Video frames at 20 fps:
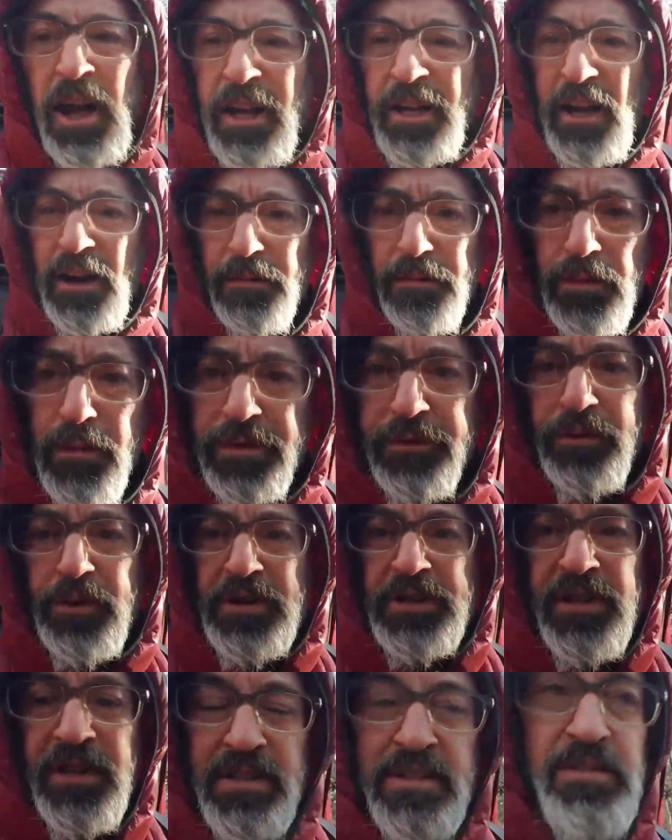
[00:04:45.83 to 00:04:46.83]
I got
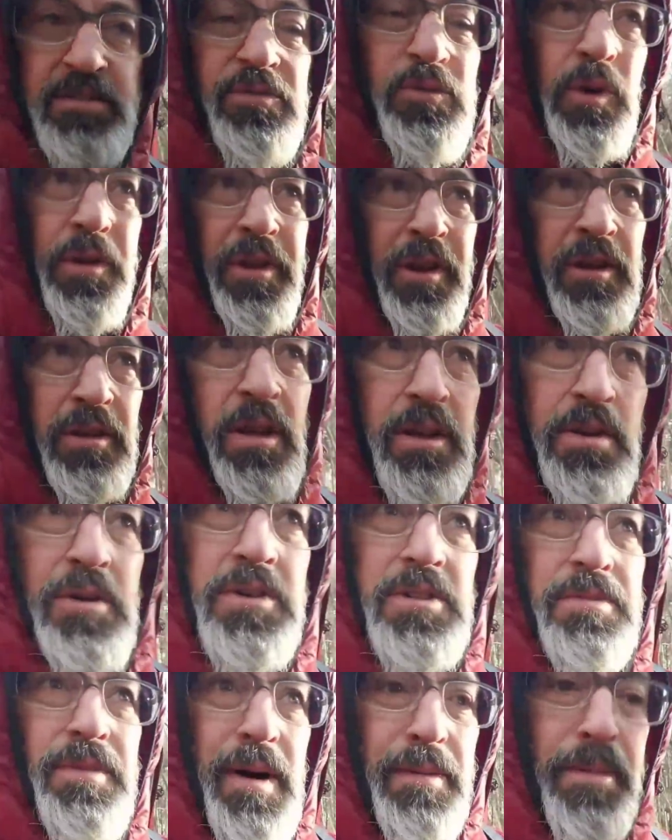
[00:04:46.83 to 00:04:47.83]
3 seasons worth of
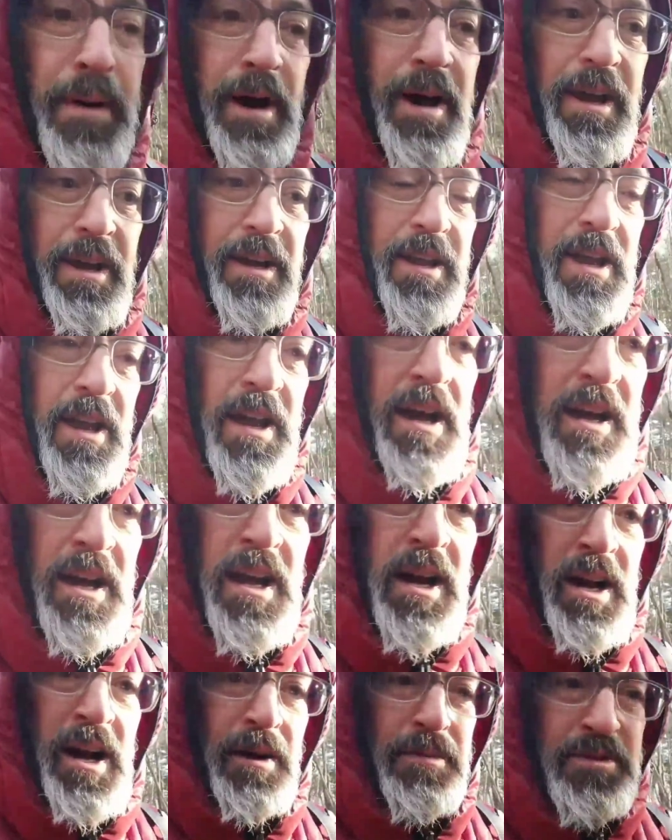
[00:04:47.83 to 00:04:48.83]
clothes in my bag.
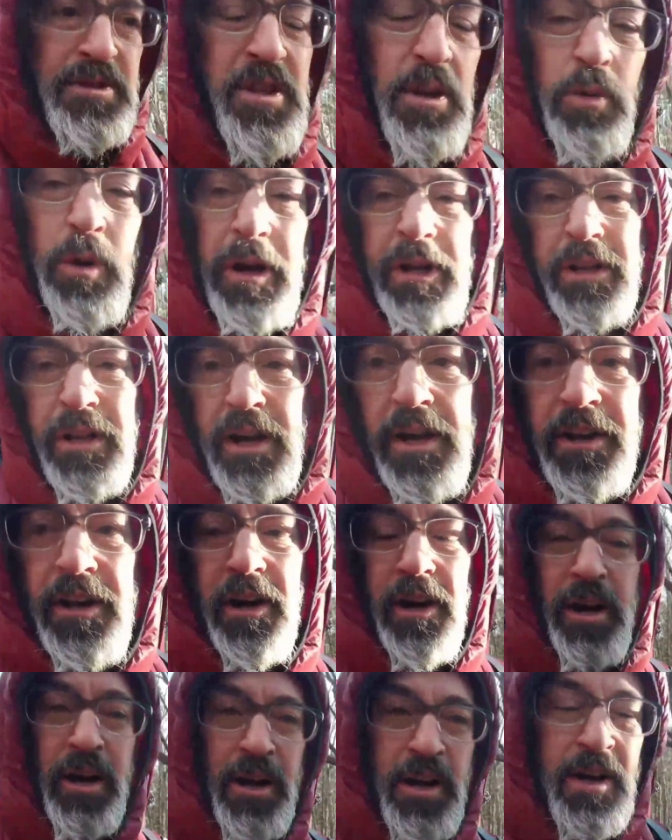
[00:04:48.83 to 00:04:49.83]
I'm still waiting on
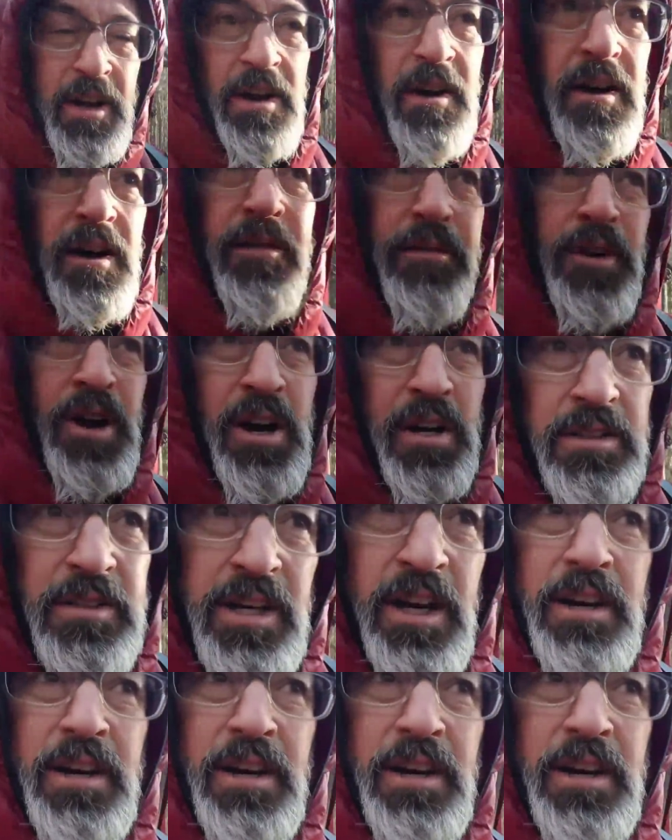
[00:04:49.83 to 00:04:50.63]
a Frog